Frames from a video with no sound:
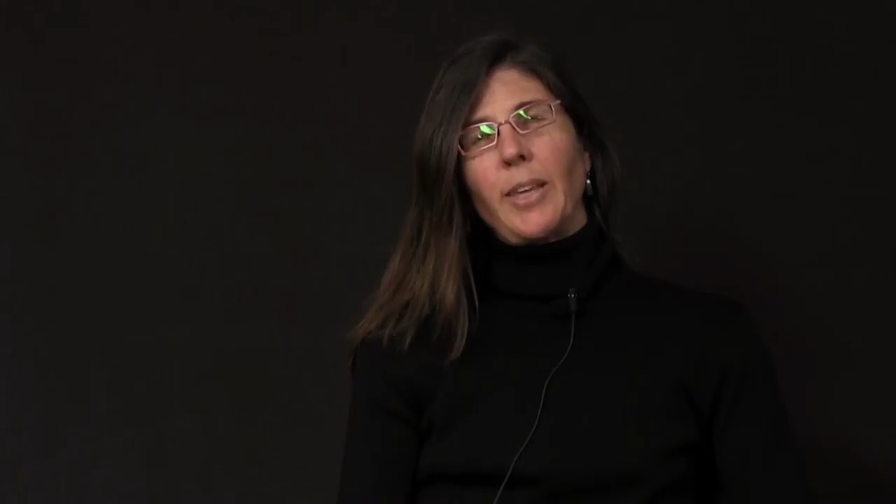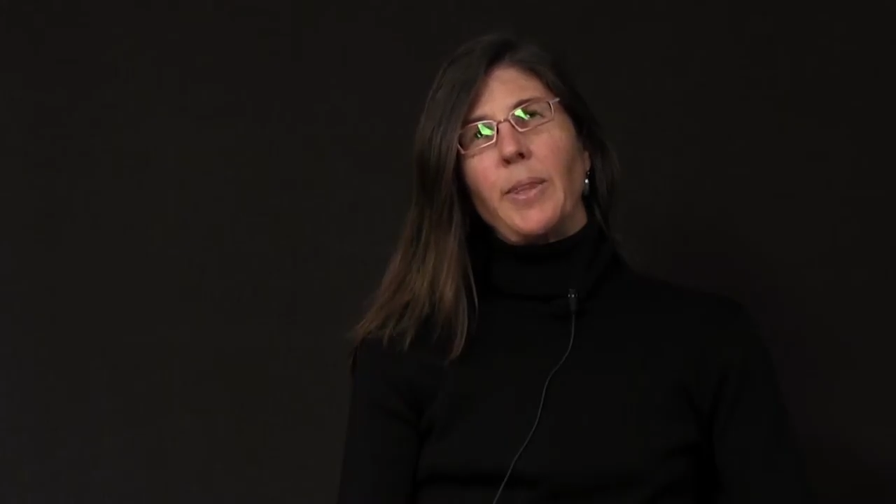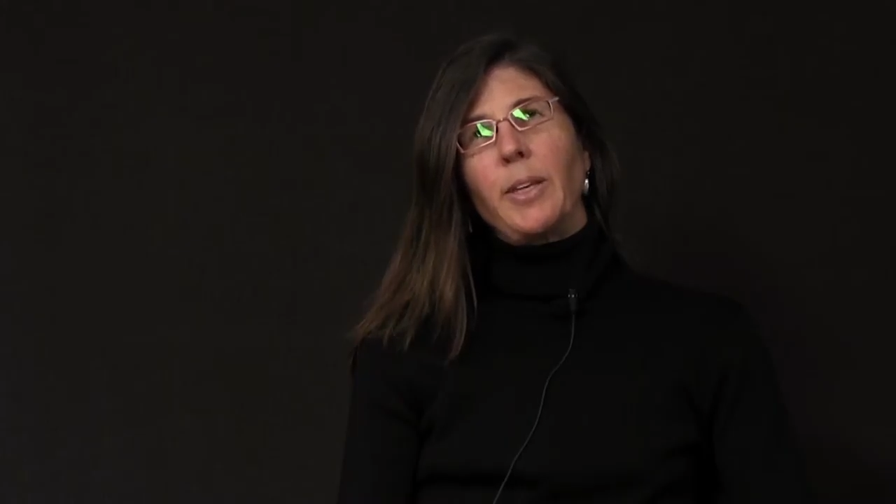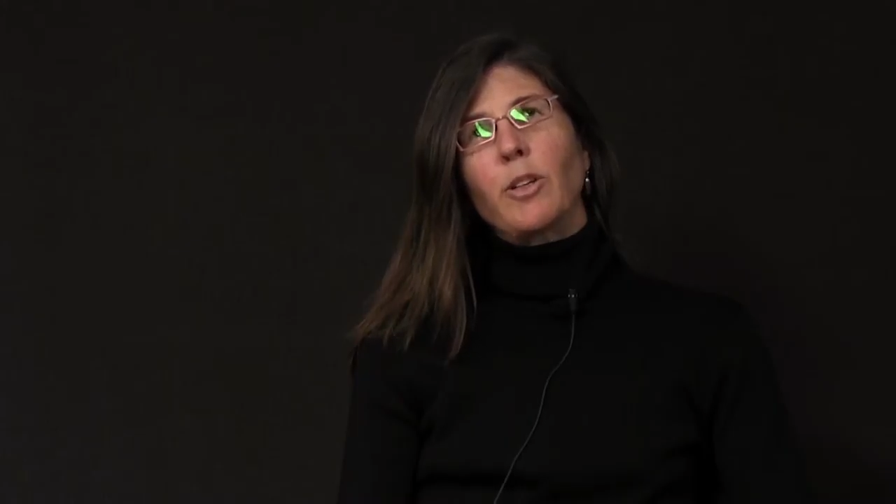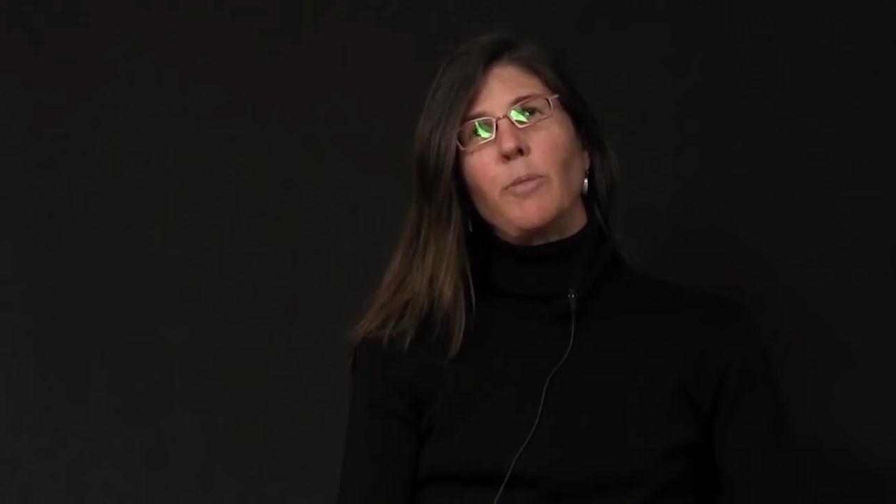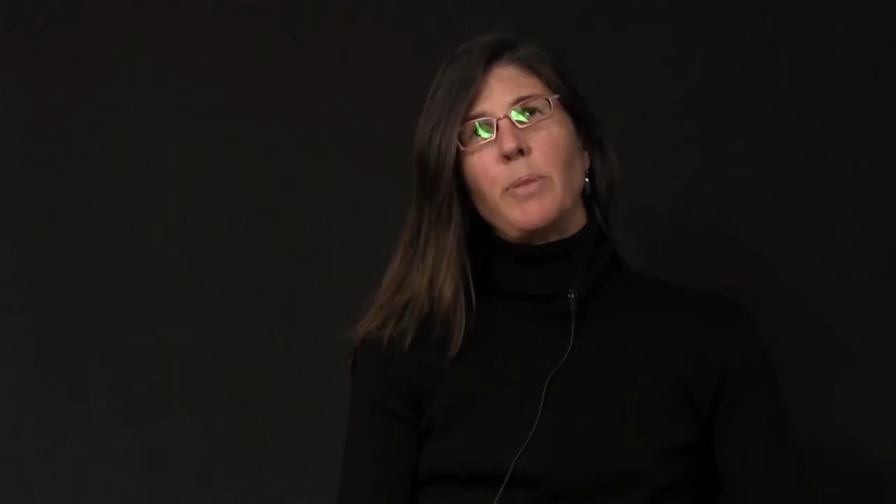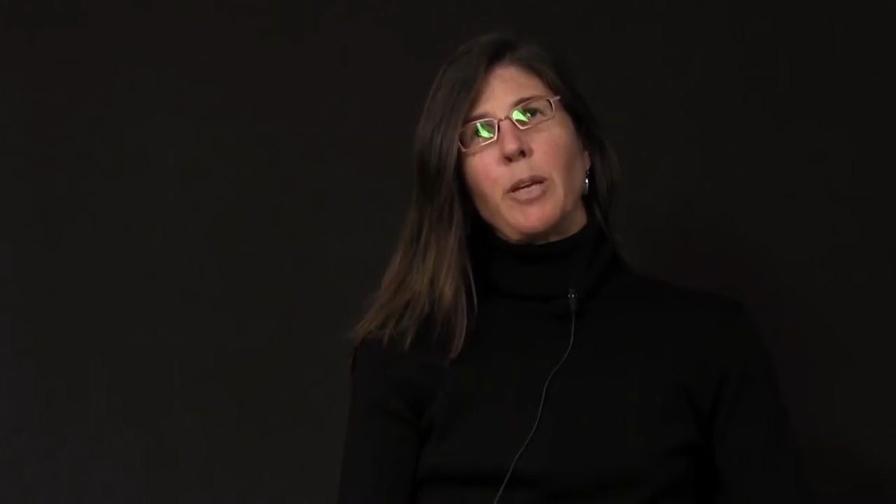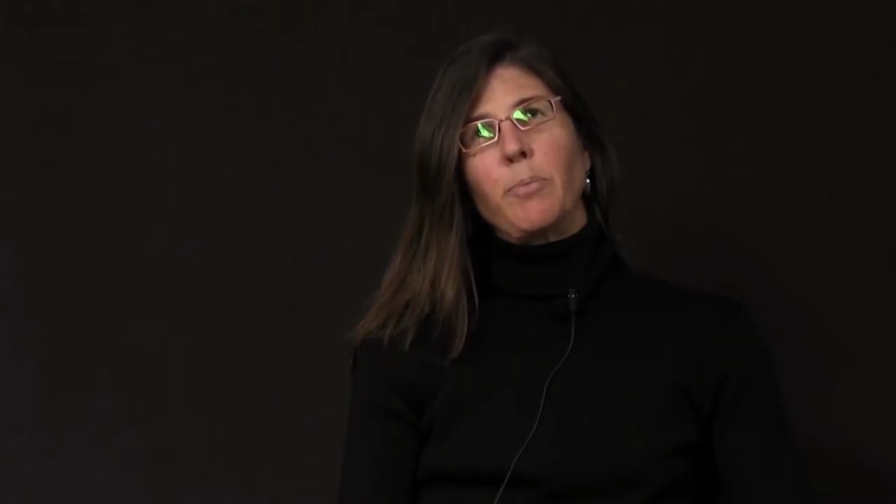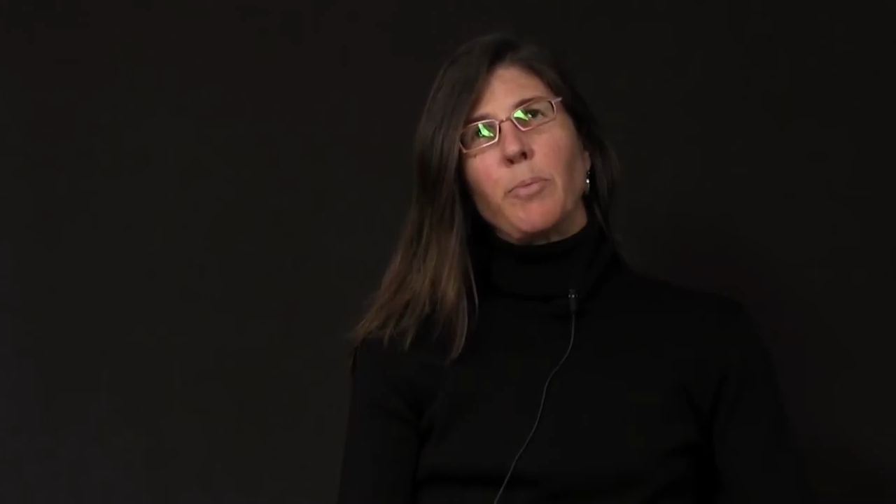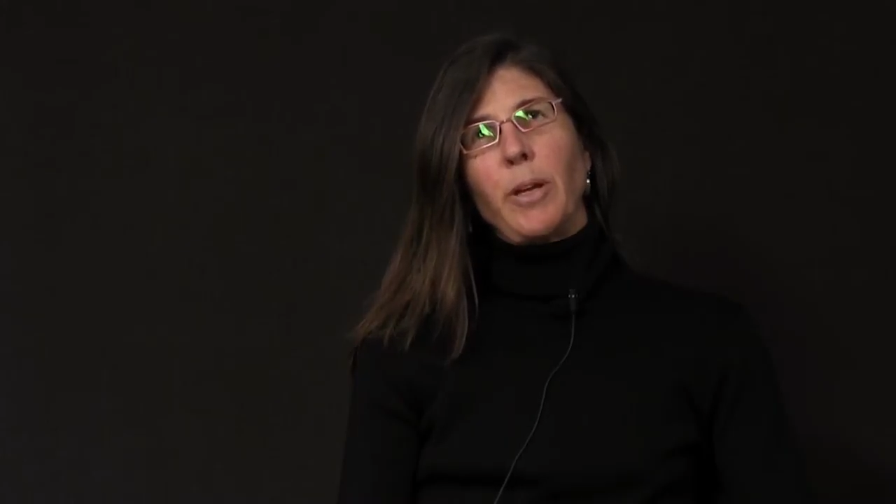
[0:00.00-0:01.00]
I, think, could
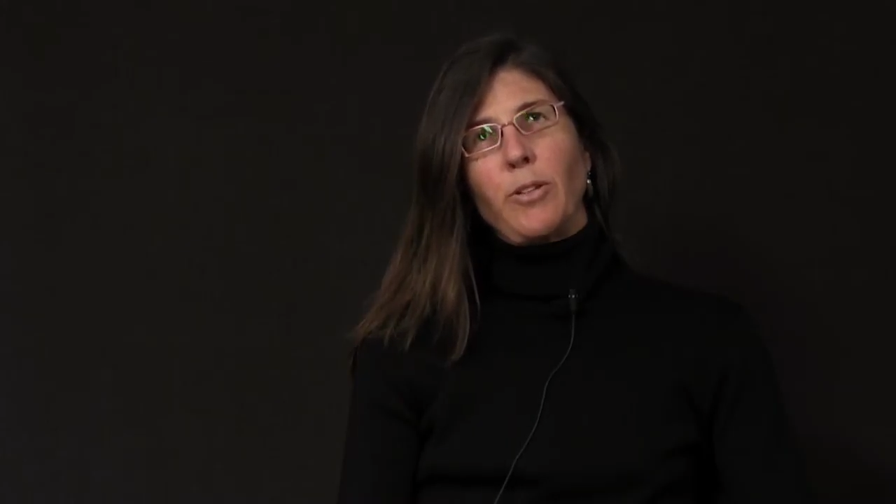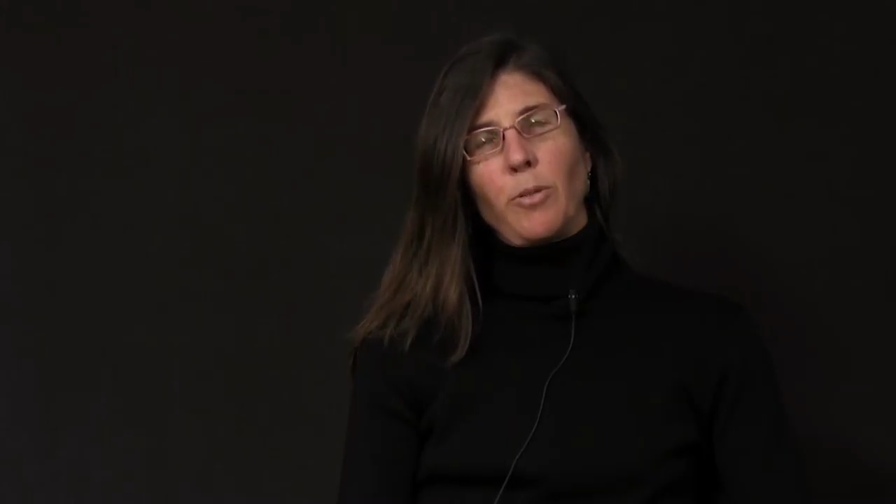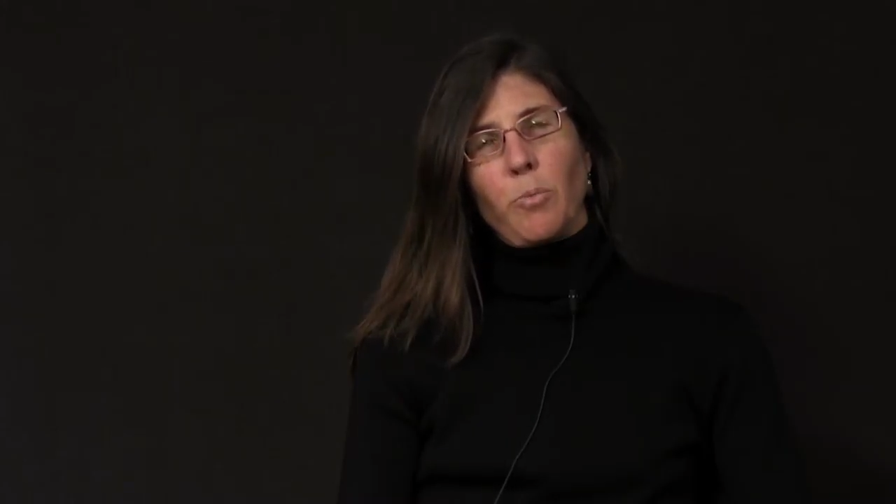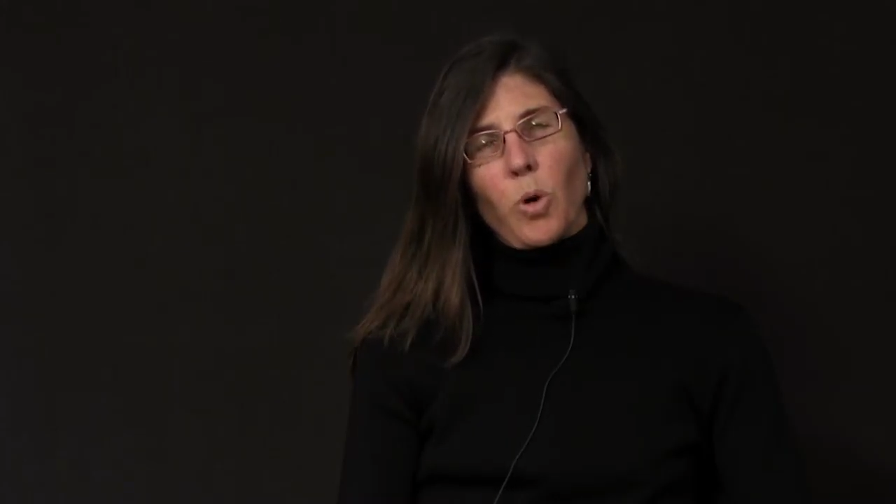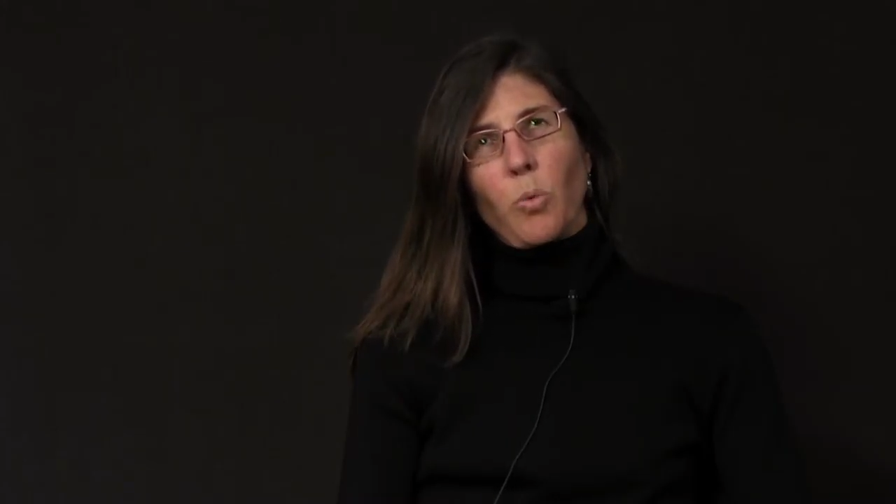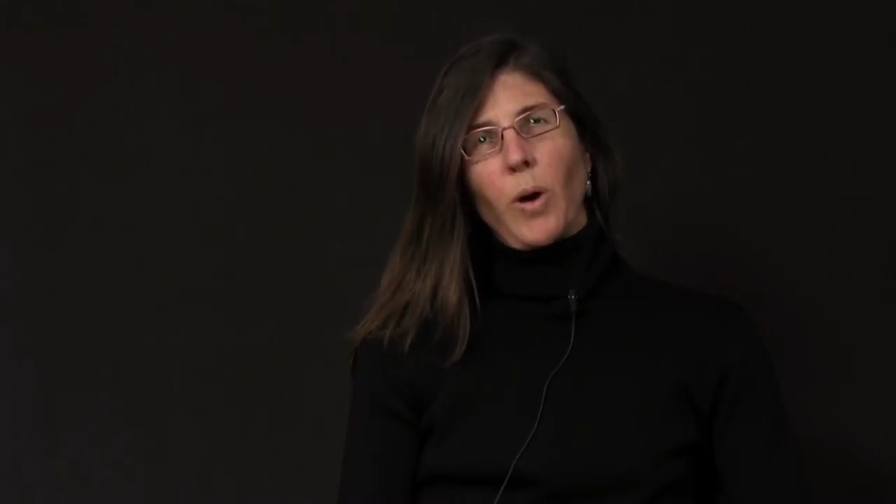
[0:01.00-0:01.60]
be implemented more